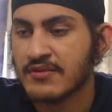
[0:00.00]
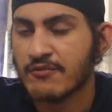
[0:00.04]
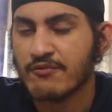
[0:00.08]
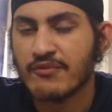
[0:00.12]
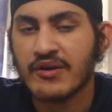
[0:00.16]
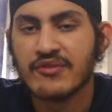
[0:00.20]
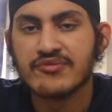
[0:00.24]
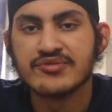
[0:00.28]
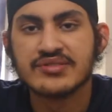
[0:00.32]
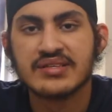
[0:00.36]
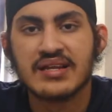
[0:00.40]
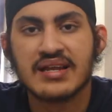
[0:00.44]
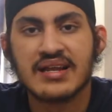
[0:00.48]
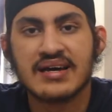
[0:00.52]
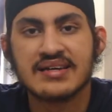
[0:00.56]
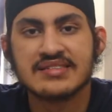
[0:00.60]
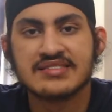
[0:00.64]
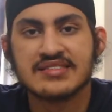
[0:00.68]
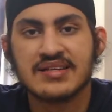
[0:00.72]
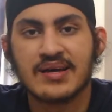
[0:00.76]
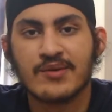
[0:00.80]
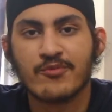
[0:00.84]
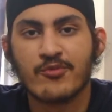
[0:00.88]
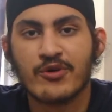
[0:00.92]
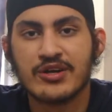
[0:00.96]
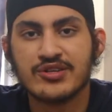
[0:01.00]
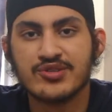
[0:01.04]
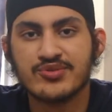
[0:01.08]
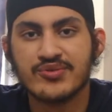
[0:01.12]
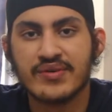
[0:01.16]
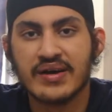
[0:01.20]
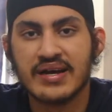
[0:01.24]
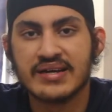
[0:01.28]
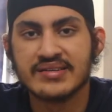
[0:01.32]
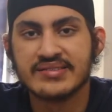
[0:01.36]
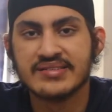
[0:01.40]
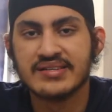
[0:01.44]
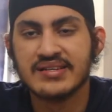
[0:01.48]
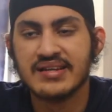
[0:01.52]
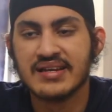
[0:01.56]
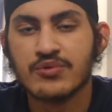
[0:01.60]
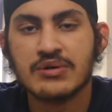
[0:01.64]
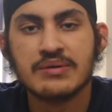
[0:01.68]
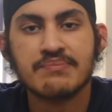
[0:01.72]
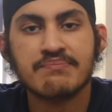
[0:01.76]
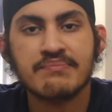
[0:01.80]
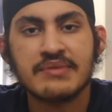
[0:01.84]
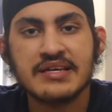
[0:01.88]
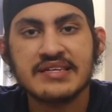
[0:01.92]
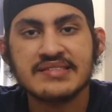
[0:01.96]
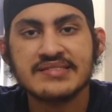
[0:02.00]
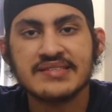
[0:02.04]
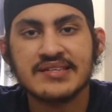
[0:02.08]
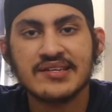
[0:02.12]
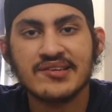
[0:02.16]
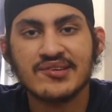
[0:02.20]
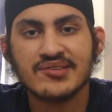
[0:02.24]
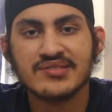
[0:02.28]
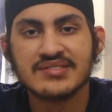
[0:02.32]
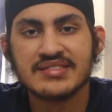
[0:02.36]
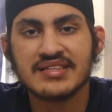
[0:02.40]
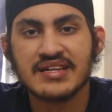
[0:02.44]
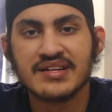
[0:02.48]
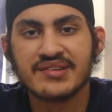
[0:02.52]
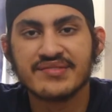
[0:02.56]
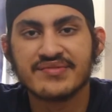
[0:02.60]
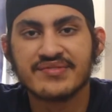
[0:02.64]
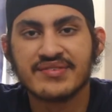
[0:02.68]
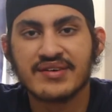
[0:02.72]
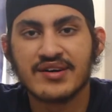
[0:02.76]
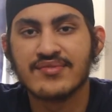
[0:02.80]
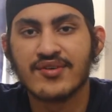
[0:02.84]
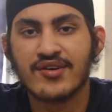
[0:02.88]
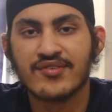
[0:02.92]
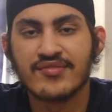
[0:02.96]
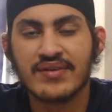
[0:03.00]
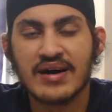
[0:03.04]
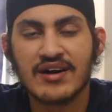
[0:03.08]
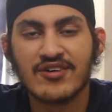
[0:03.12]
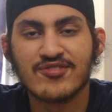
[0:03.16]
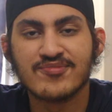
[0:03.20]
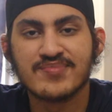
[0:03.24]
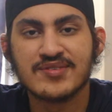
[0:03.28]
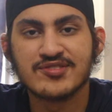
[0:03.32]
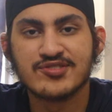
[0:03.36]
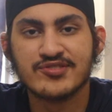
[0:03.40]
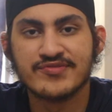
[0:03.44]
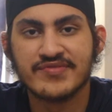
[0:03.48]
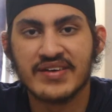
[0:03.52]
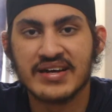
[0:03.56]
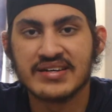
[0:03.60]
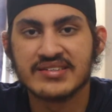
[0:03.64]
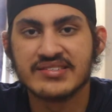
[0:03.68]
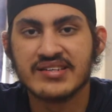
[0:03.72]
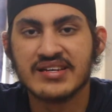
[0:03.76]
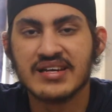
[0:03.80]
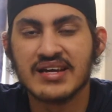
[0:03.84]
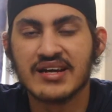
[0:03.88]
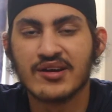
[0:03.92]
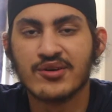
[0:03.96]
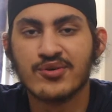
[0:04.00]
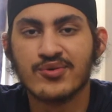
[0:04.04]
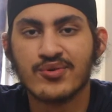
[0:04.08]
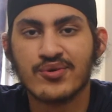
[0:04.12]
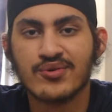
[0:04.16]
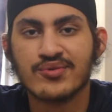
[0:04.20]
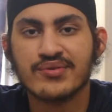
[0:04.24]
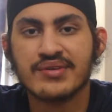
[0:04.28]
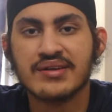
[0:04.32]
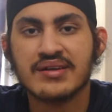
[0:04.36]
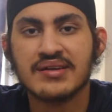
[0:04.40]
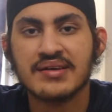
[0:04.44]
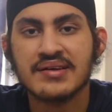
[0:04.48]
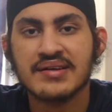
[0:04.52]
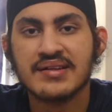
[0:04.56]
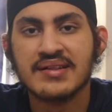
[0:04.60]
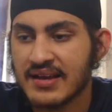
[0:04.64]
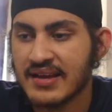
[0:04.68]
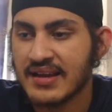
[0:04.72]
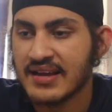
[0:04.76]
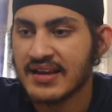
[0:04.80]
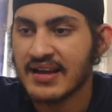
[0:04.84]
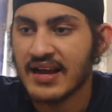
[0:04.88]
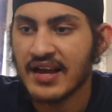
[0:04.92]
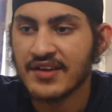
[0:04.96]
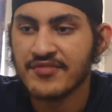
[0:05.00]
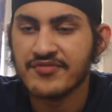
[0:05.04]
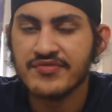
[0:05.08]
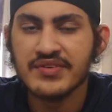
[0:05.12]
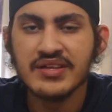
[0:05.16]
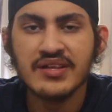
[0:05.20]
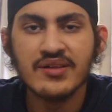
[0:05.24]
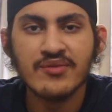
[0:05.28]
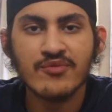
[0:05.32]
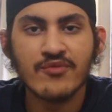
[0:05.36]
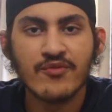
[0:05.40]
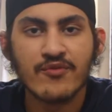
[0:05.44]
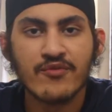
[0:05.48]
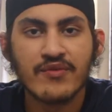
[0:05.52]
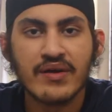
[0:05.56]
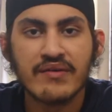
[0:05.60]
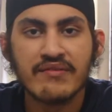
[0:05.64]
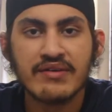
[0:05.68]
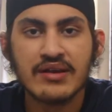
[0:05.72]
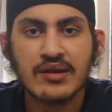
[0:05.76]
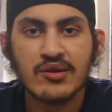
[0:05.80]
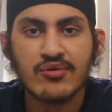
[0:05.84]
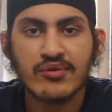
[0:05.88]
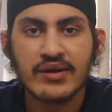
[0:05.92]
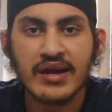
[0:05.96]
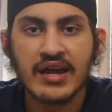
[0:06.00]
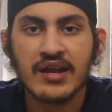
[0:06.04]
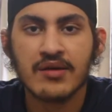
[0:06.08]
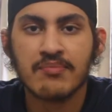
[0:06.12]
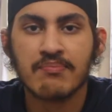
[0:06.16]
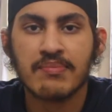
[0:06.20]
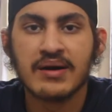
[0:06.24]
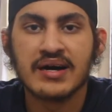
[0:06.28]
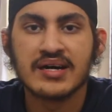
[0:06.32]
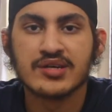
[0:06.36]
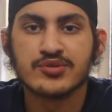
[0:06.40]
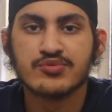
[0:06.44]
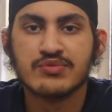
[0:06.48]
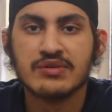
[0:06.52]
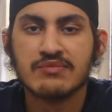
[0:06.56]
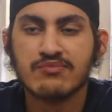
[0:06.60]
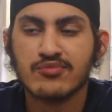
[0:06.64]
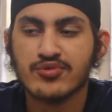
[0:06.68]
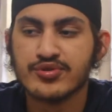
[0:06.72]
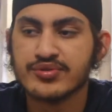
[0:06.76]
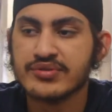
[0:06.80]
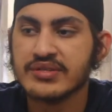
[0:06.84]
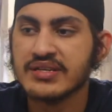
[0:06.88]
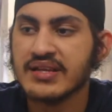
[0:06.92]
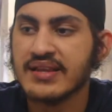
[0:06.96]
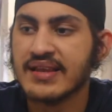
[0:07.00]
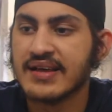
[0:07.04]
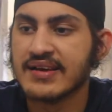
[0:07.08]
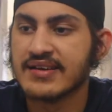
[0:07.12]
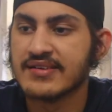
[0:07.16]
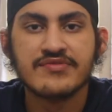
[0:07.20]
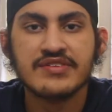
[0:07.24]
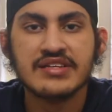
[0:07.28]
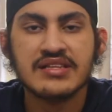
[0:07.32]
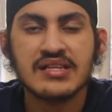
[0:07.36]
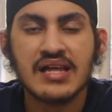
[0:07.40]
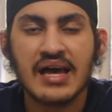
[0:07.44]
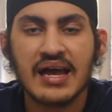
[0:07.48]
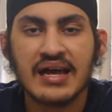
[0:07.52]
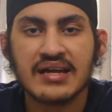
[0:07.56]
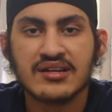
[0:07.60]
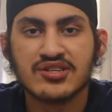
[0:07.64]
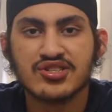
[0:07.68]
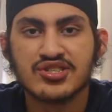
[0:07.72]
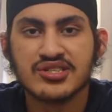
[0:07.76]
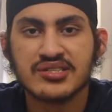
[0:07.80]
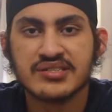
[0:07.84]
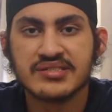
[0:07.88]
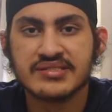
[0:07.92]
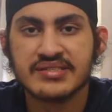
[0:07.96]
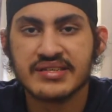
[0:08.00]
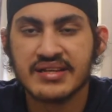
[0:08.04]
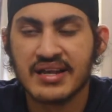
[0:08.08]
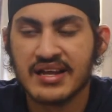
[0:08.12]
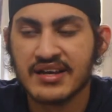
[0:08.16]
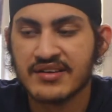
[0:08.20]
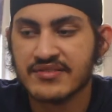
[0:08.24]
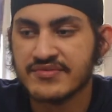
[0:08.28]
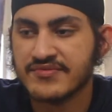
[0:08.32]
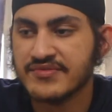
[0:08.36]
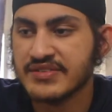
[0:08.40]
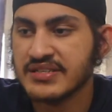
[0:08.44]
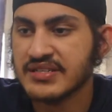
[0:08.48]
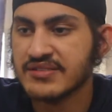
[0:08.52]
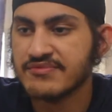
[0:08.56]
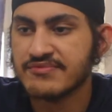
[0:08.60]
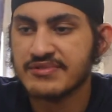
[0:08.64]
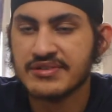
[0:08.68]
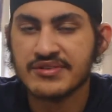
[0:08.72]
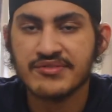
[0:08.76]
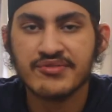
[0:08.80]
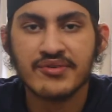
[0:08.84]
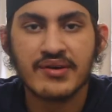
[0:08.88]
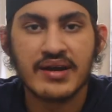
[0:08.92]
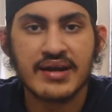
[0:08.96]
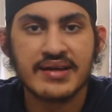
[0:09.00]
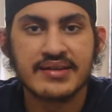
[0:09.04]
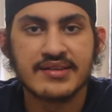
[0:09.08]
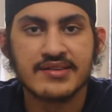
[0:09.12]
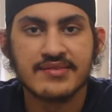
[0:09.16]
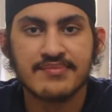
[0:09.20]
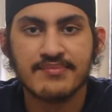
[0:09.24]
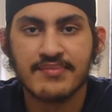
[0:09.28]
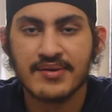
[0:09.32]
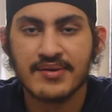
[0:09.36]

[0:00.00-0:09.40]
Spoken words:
When was the last time where you actually were amazed at yourself of how much you've actually like grown? Like, I feel when we look at the past, we mostly like feel anxious and like feel regret